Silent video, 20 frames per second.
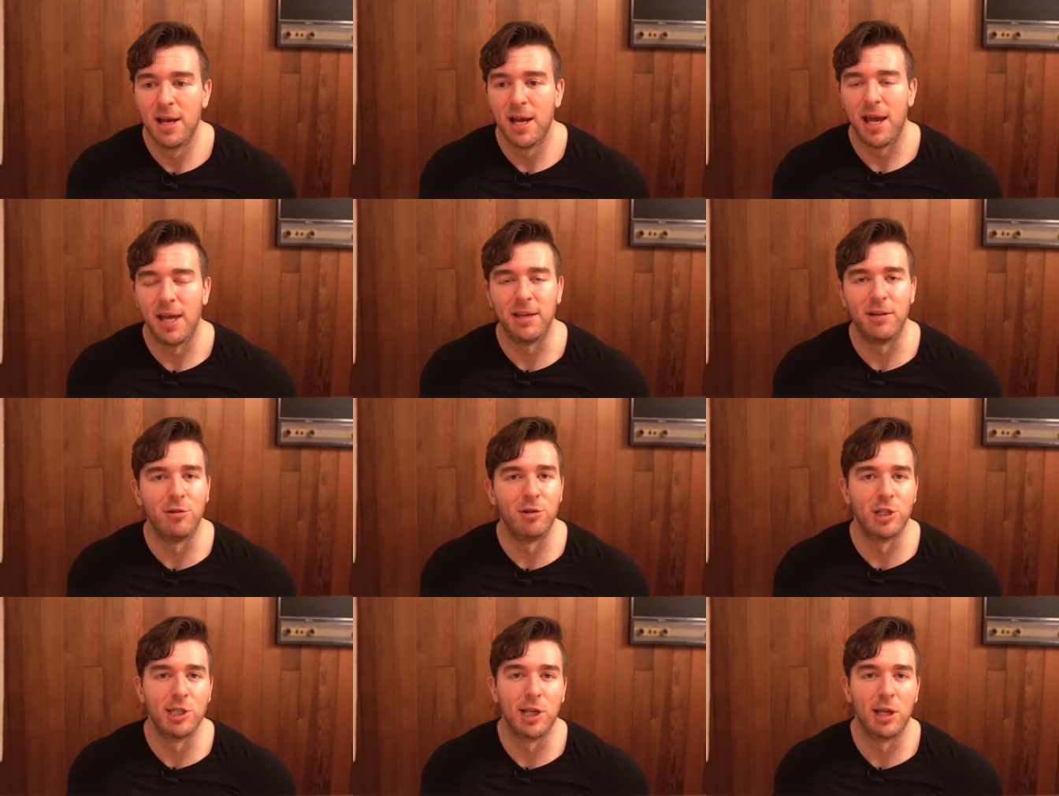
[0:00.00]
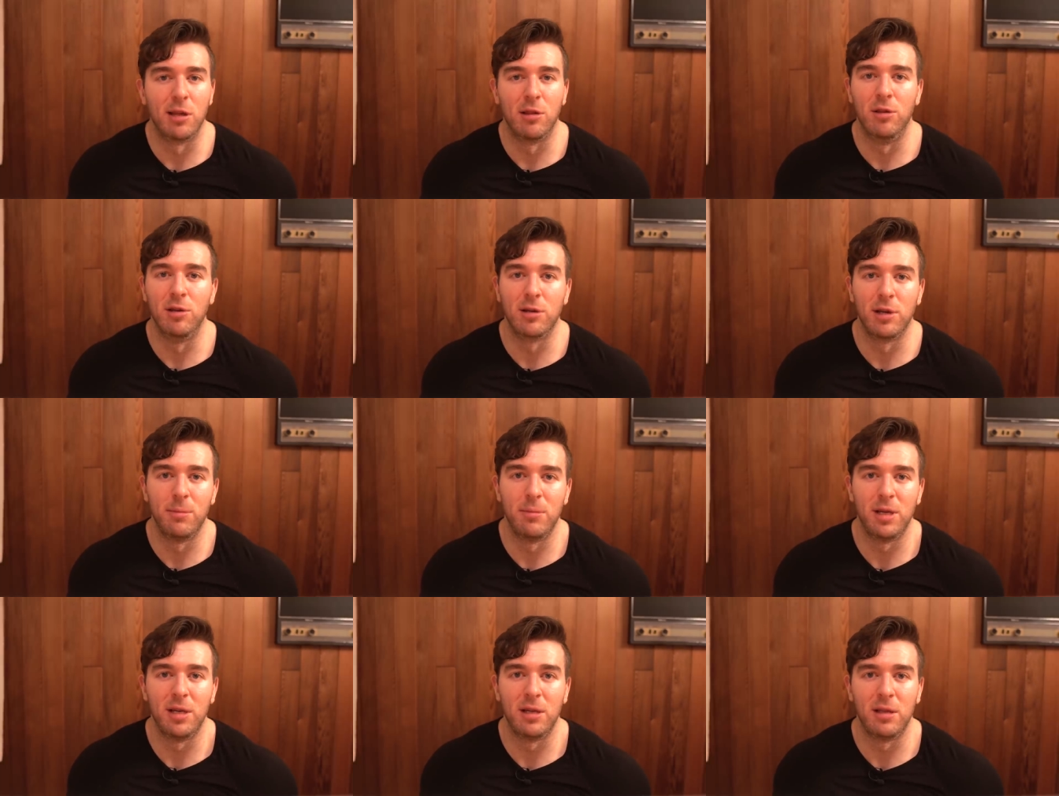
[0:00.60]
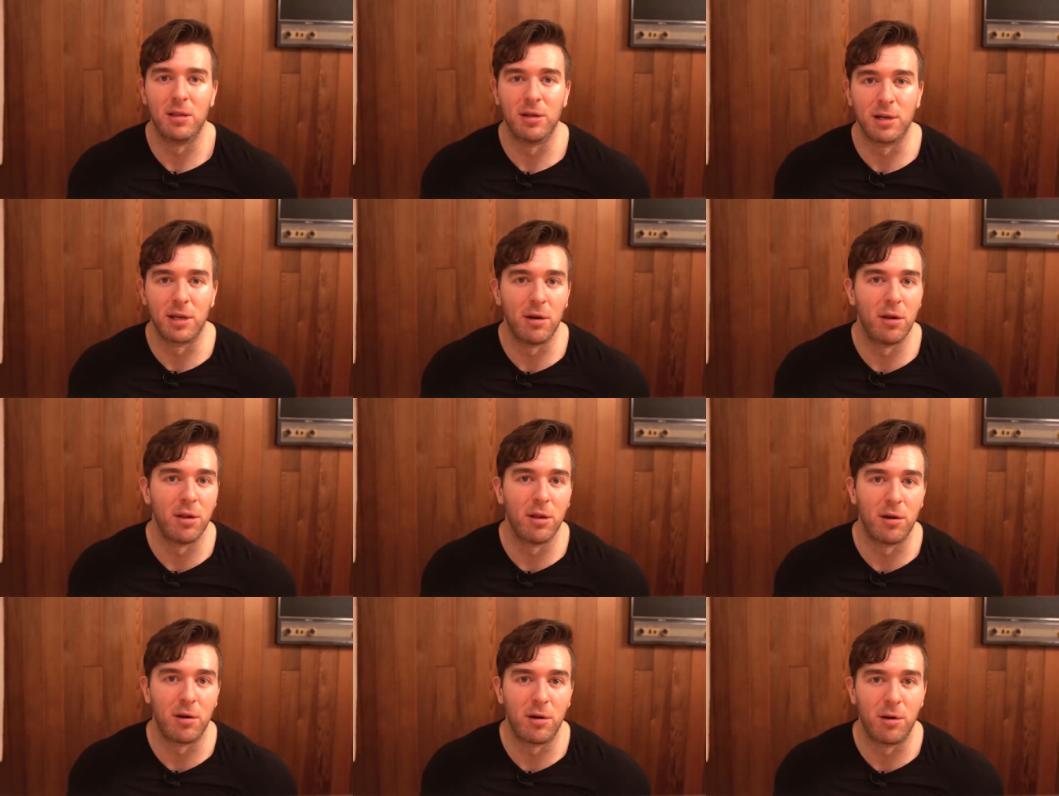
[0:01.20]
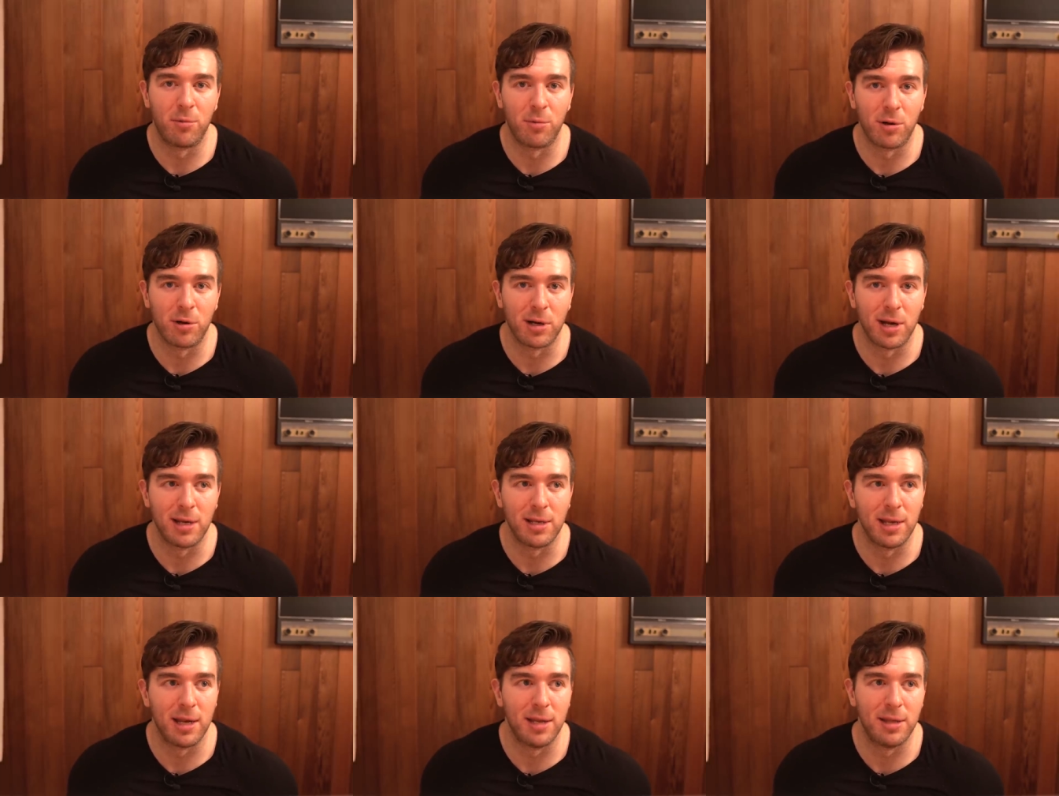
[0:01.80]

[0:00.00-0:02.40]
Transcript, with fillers: And you're just like, look at me, look at all the hard work I did.